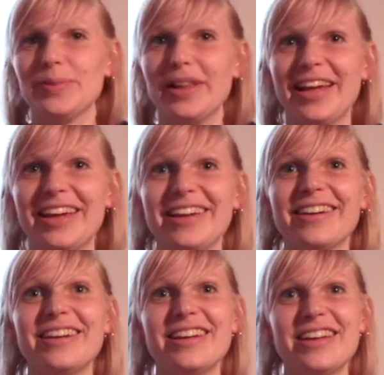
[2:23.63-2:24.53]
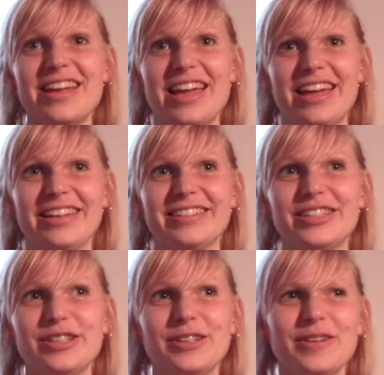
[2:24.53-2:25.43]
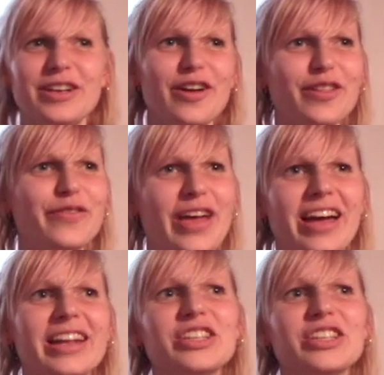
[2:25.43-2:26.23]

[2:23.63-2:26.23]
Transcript: play and all of that.